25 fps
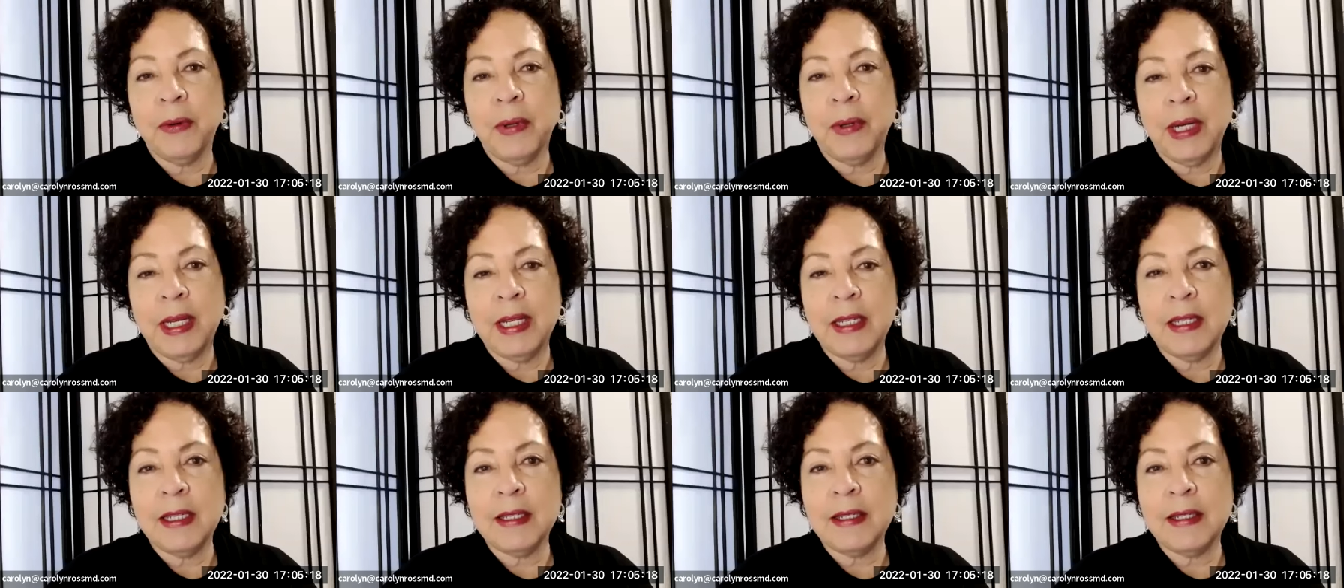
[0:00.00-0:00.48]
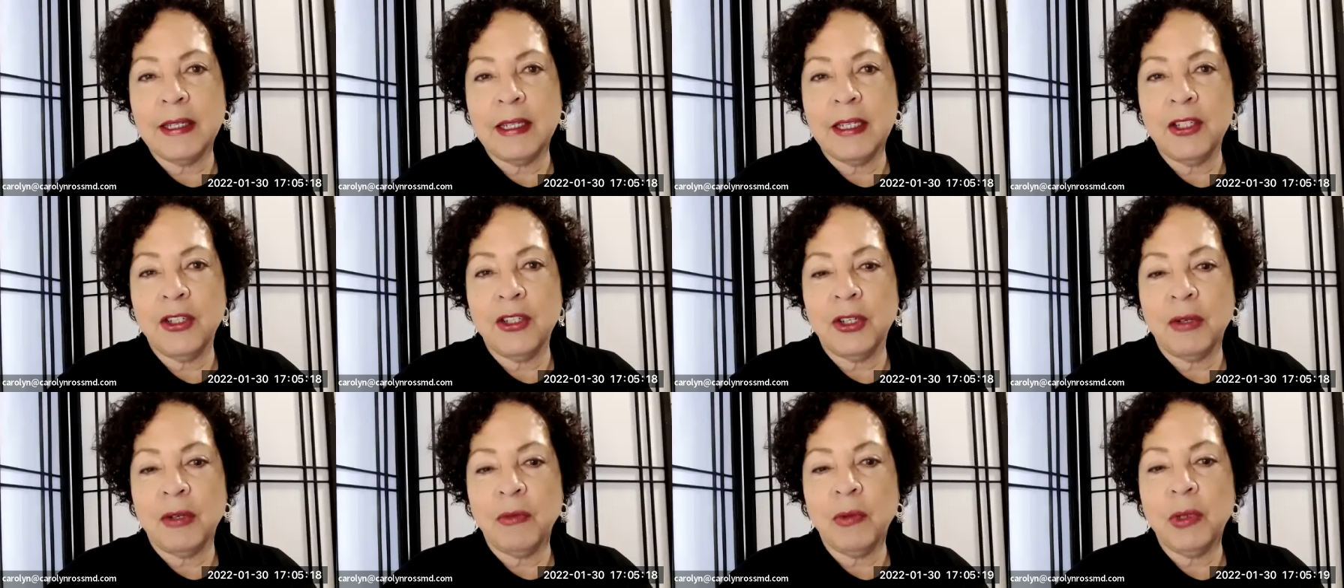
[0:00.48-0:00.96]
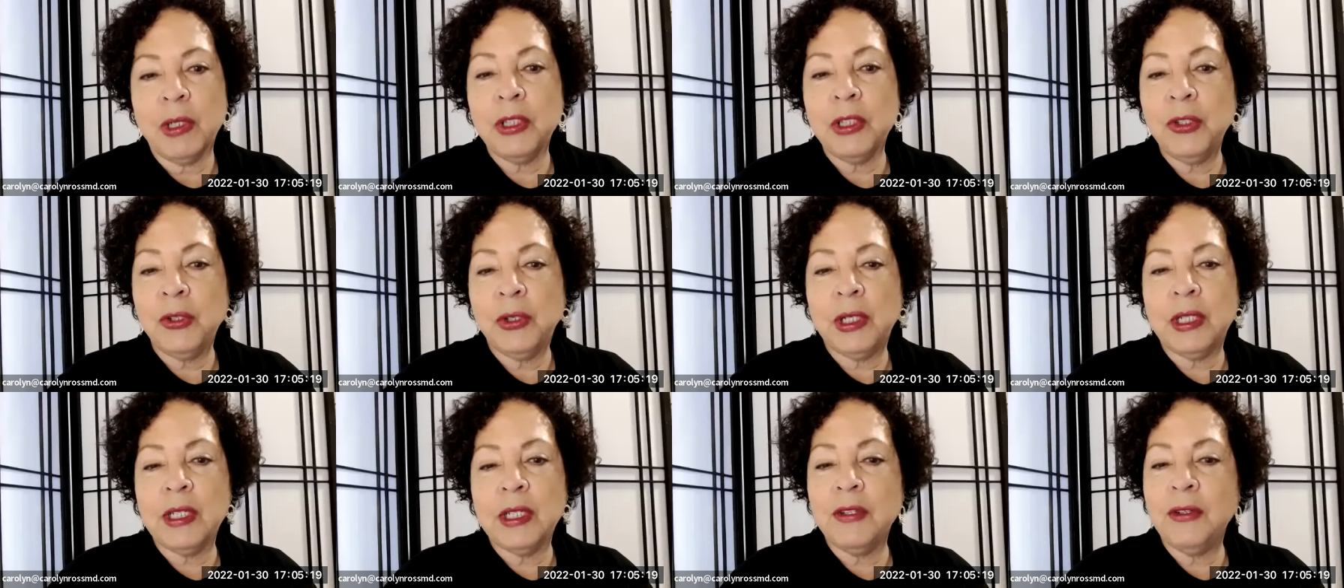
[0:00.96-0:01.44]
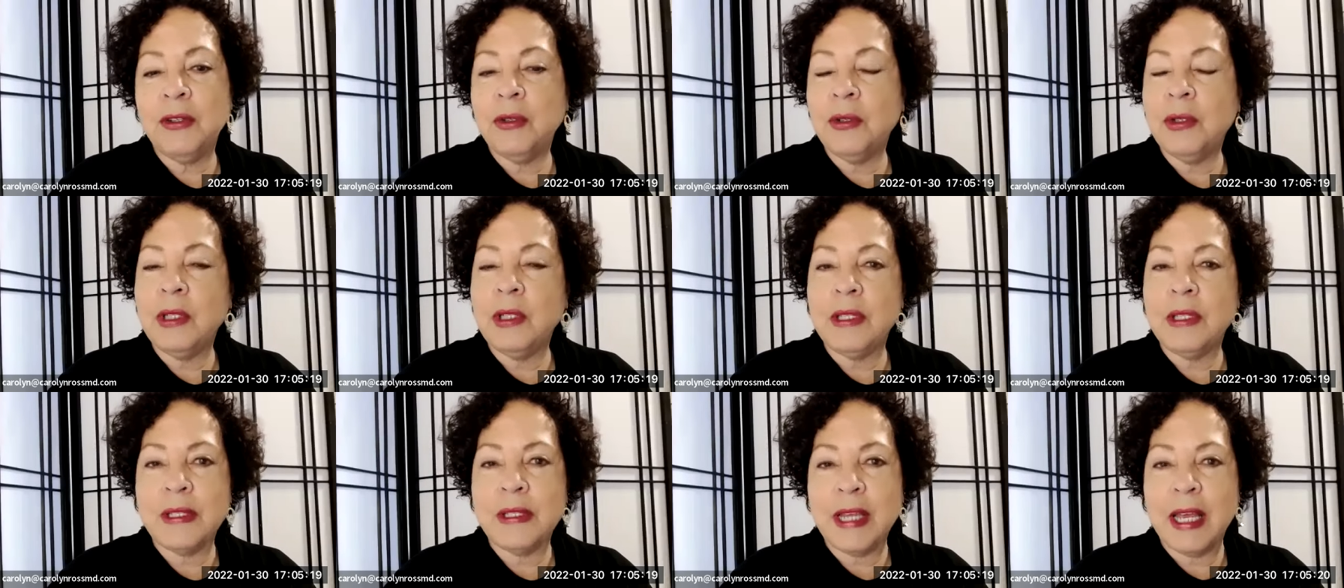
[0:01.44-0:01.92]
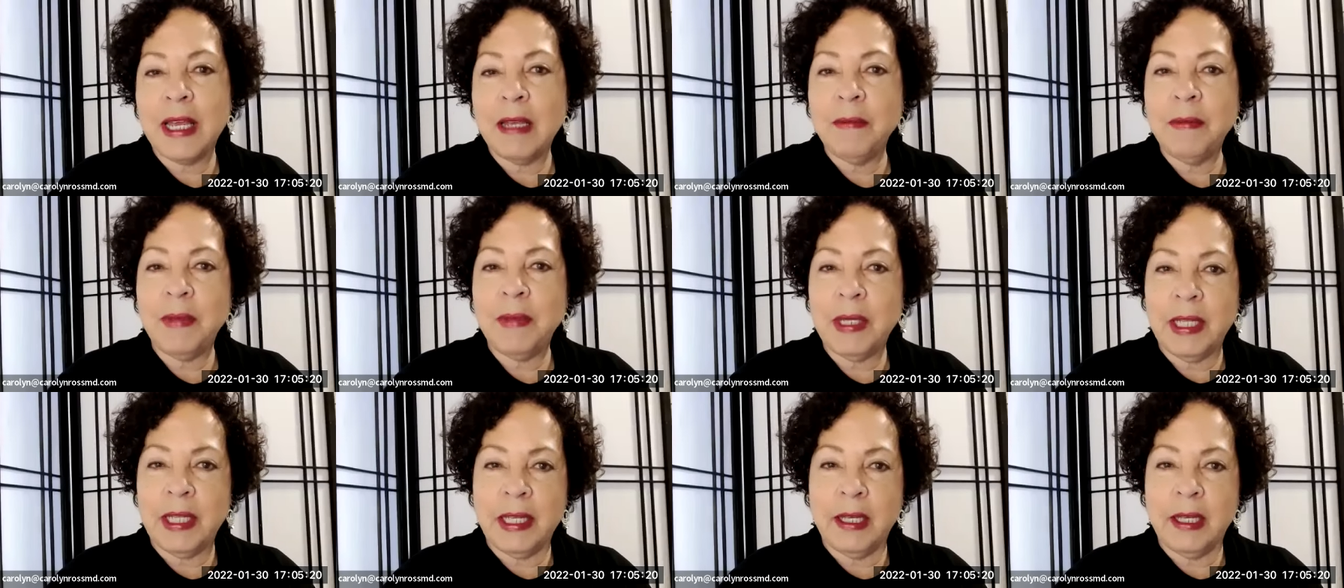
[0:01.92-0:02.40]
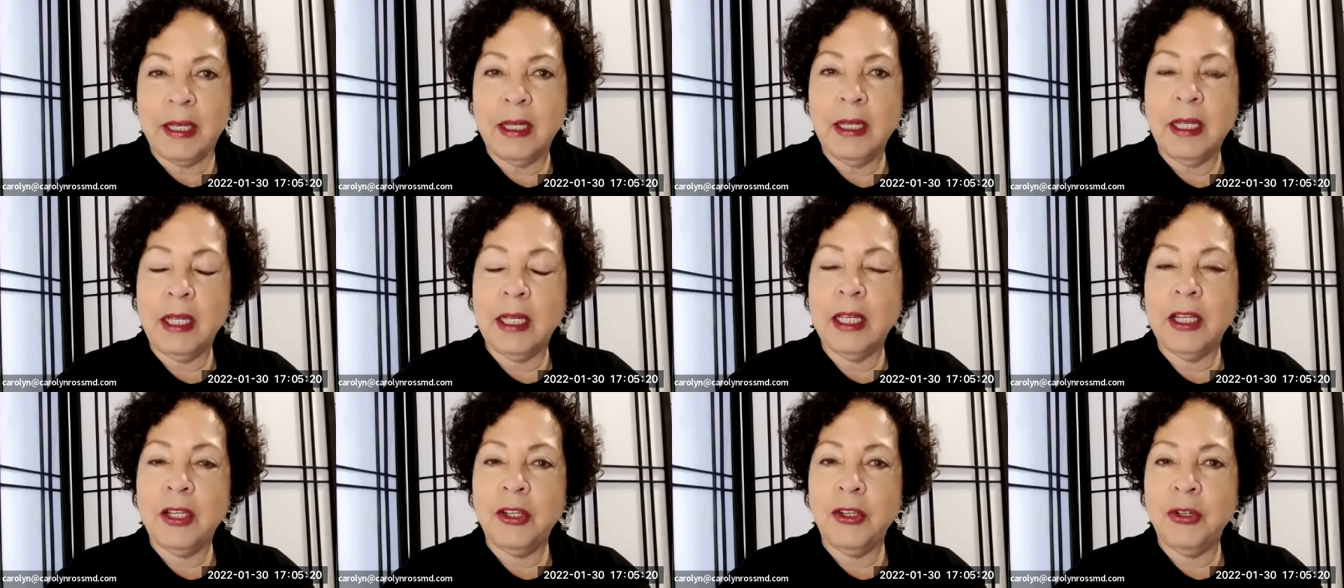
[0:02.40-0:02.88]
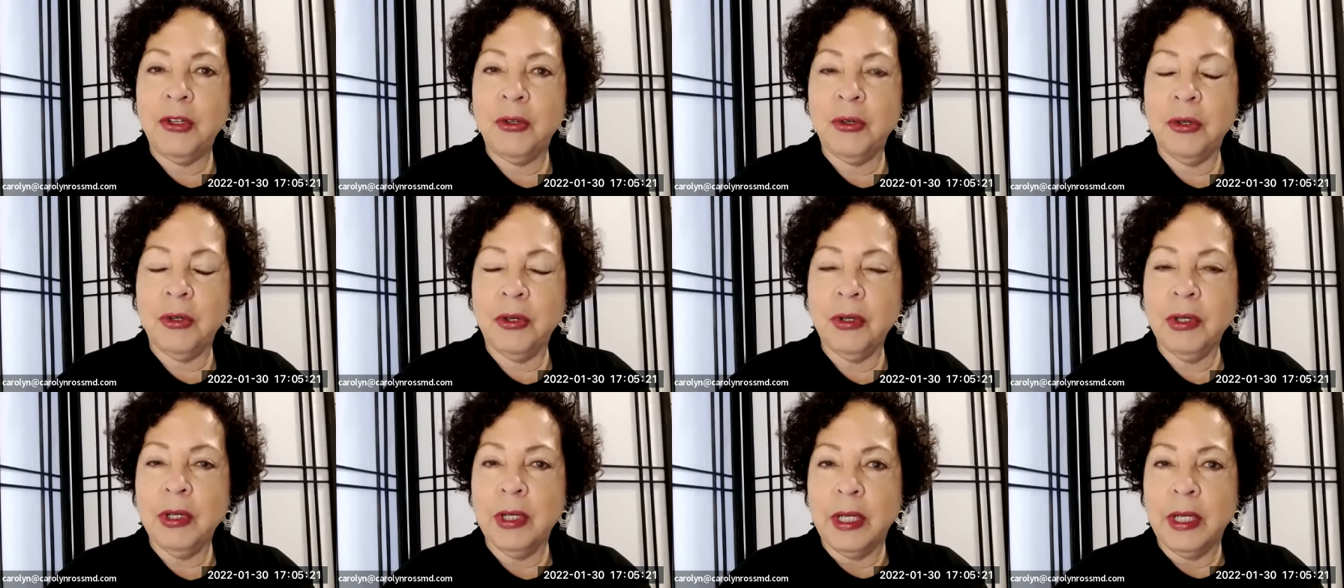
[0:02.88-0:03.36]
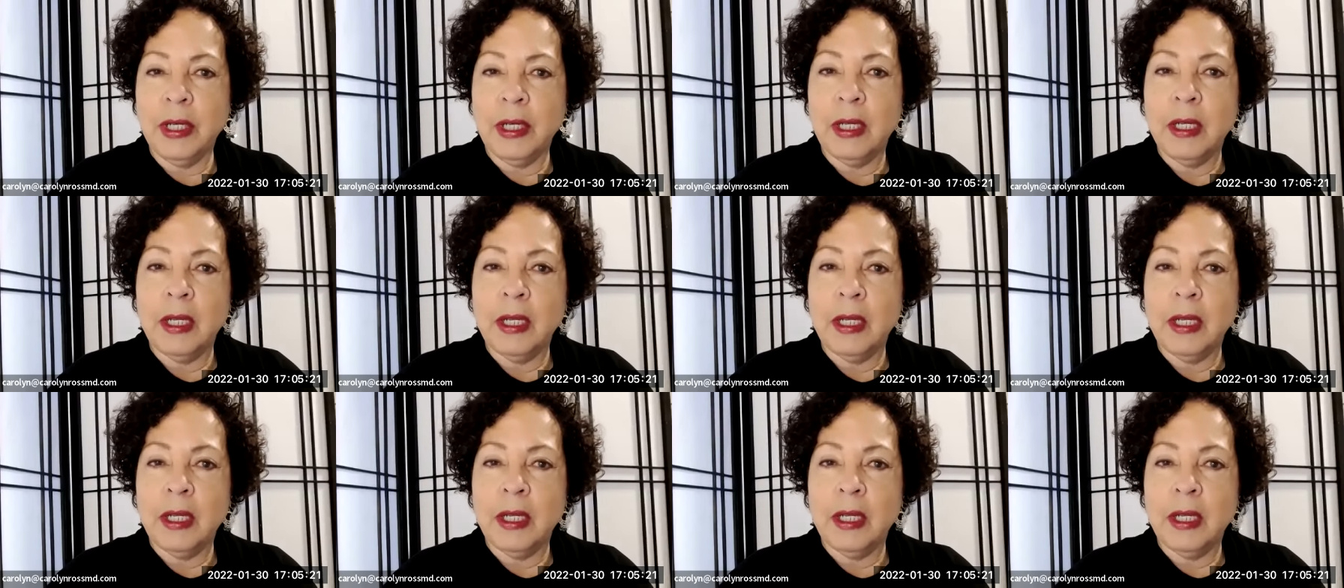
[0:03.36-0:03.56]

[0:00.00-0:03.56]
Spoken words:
right decision. Well, you can do the same thing in your